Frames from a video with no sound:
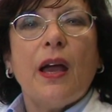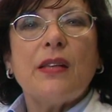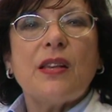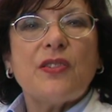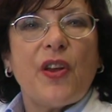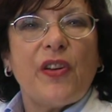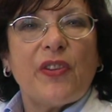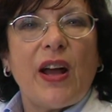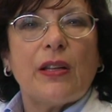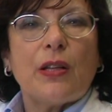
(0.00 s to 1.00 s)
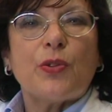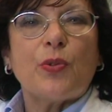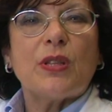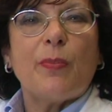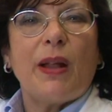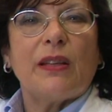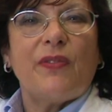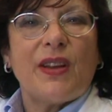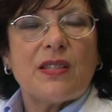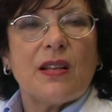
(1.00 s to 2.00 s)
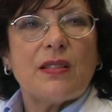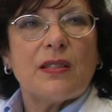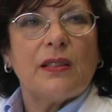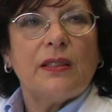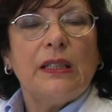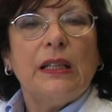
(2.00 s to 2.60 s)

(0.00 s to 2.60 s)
as they run through the blood vessels,